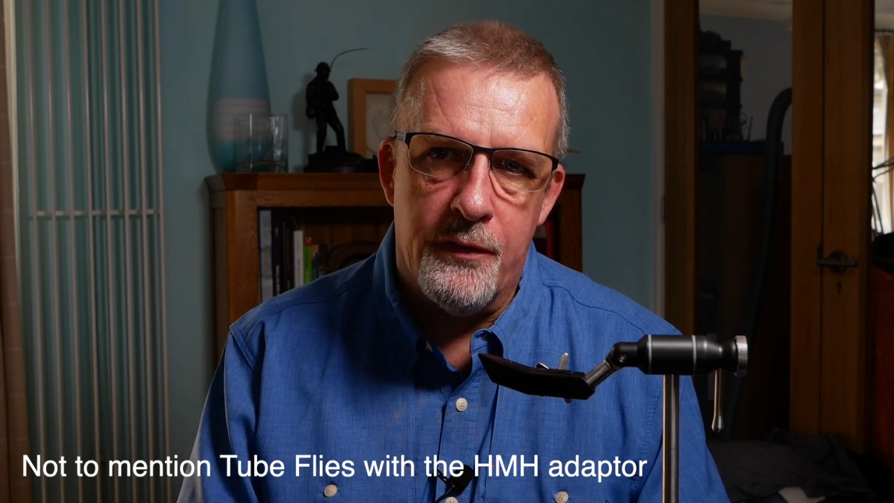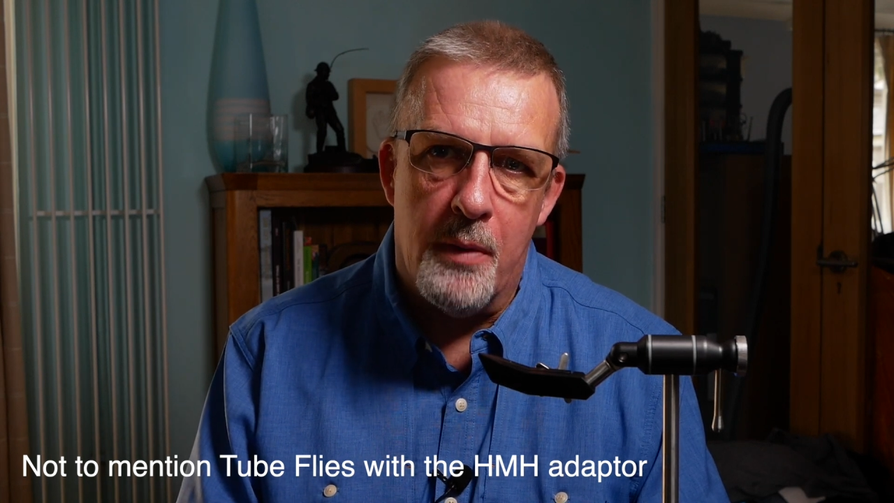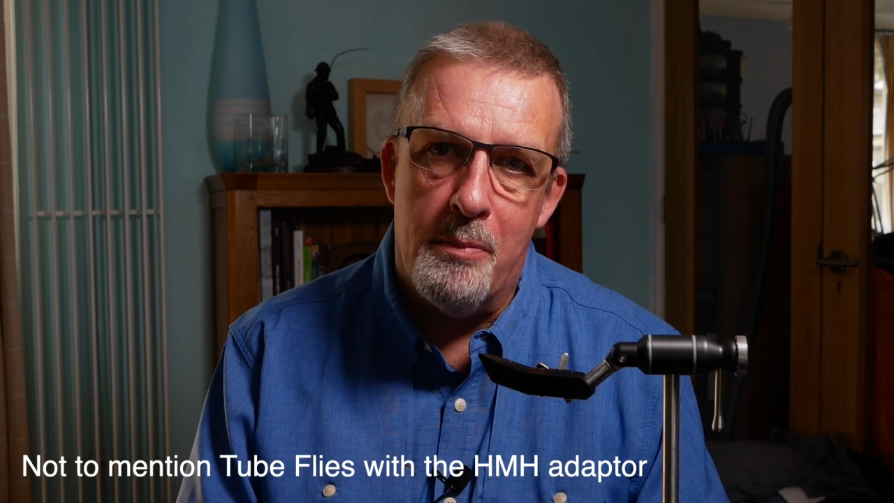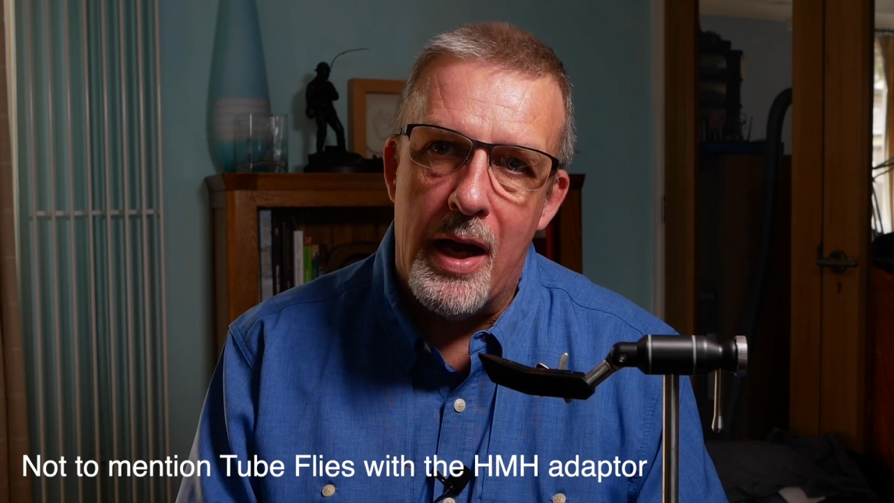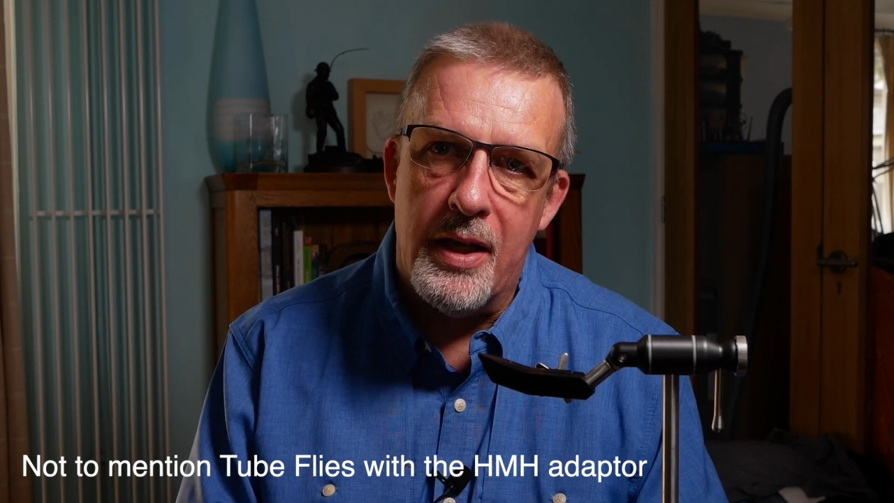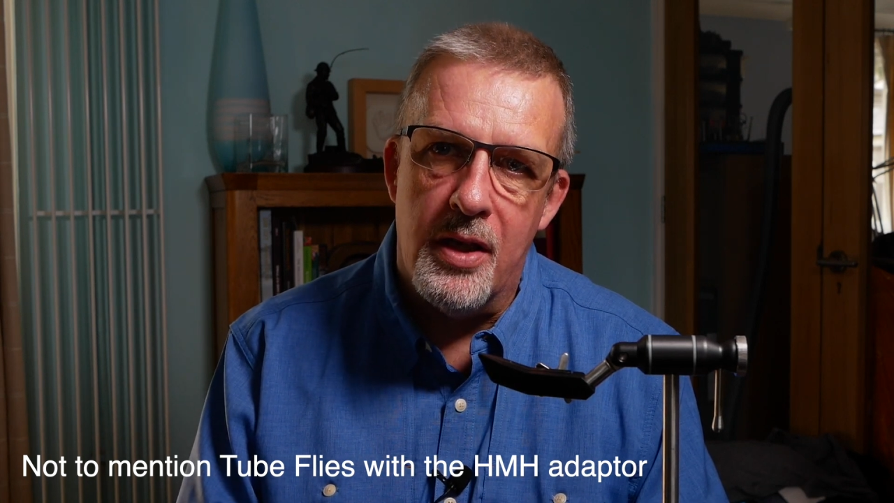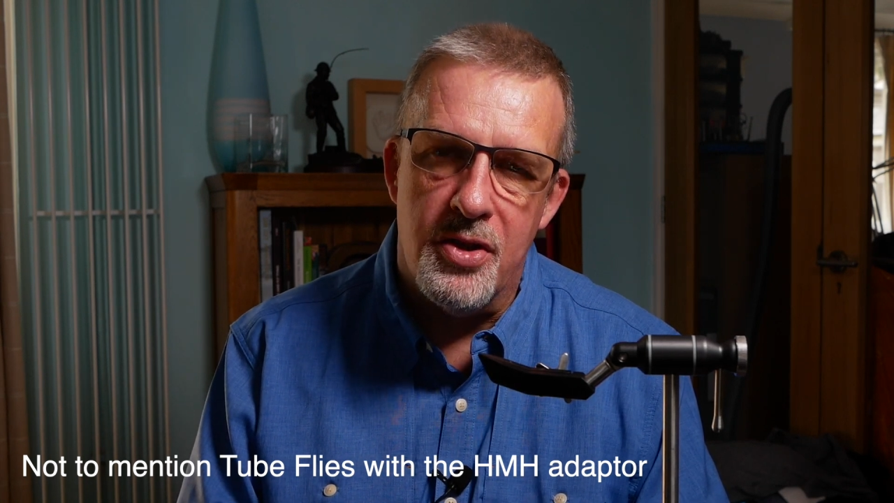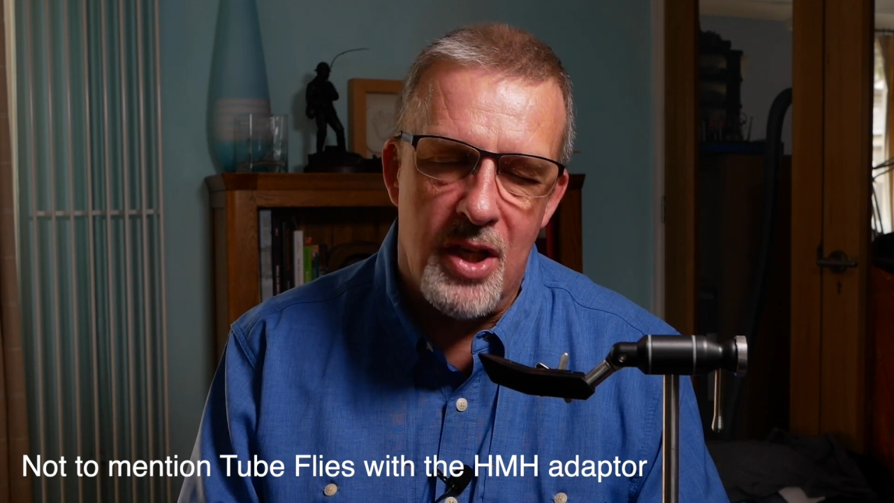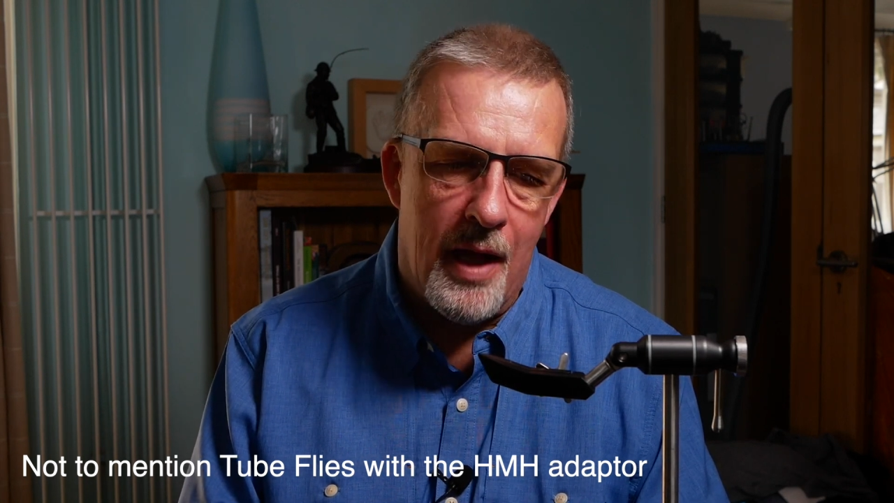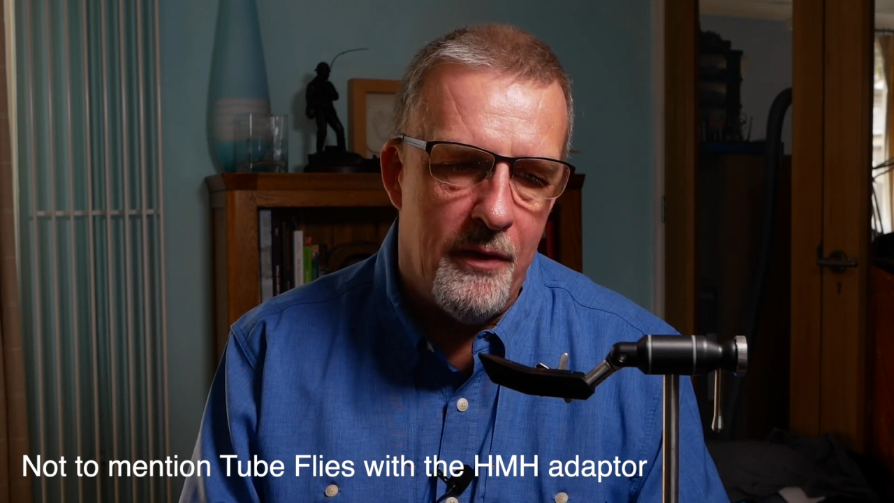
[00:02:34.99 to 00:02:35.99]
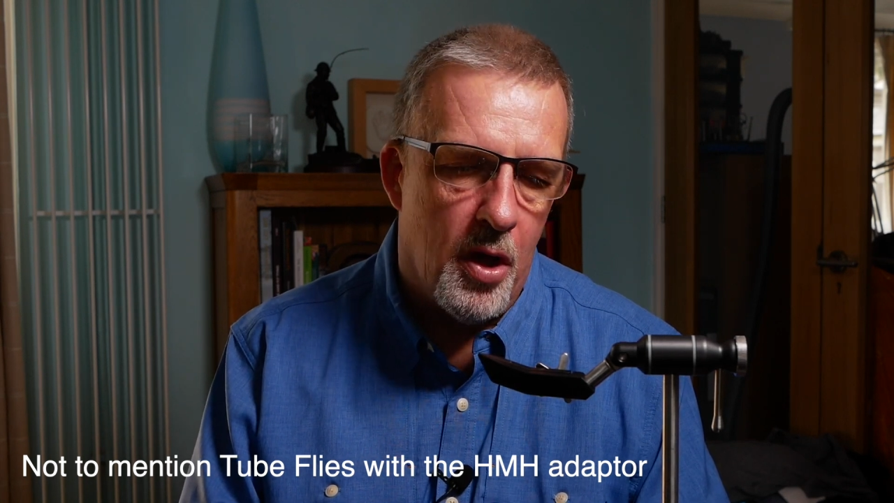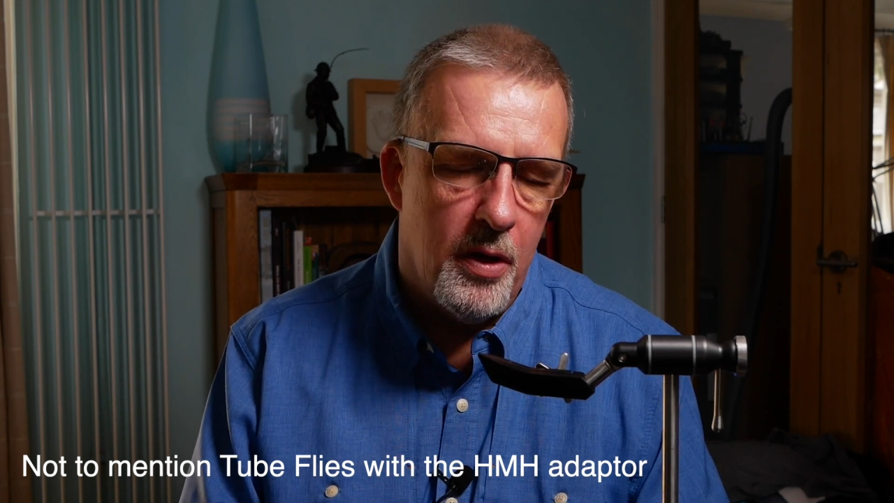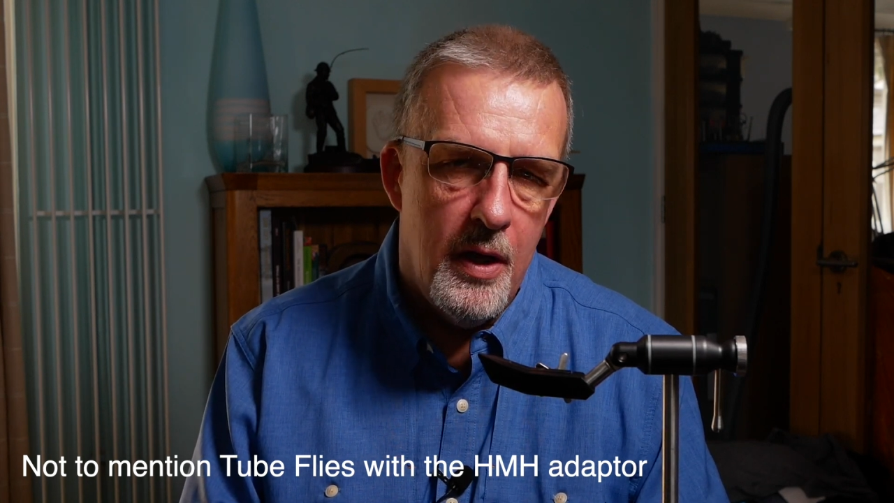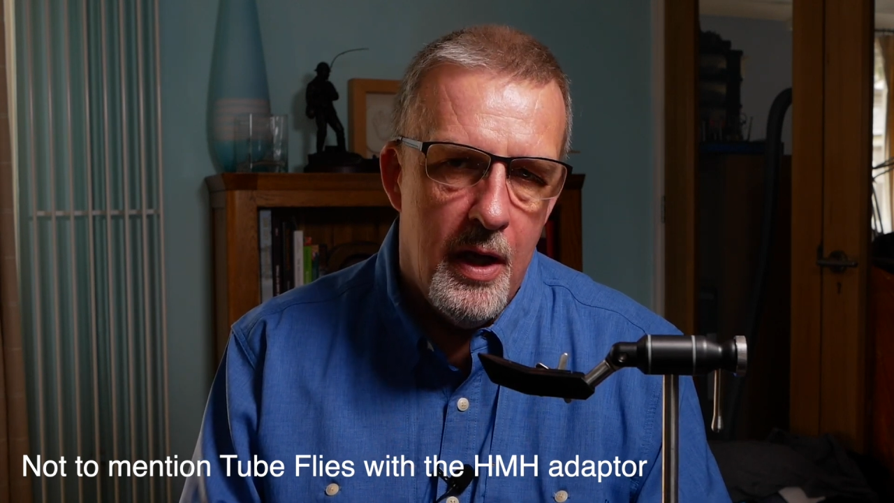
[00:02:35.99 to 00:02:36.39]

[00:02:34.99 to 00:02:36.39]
for pike and zander.